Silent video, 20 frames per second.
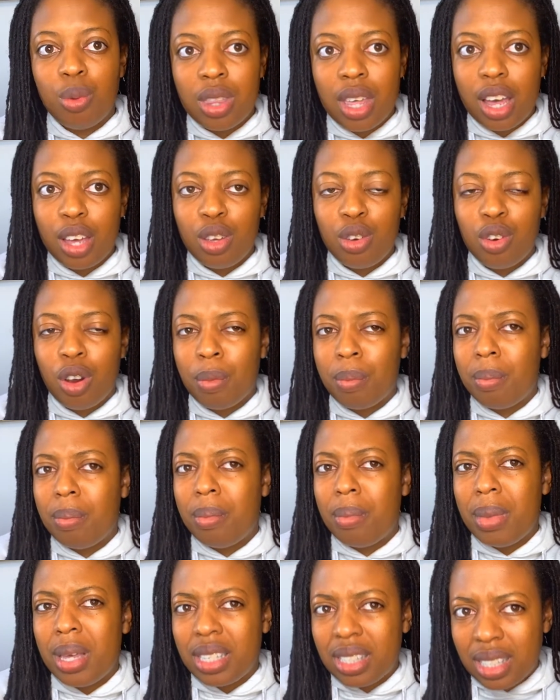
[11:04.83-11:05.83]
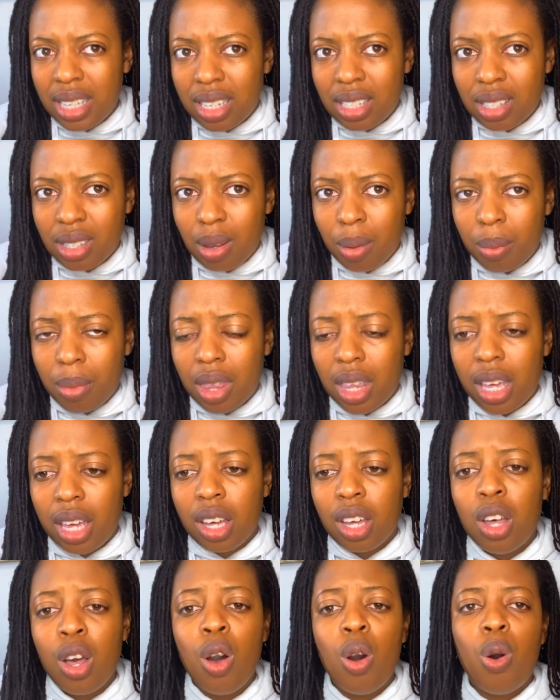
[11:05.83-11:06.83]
that you're missing something,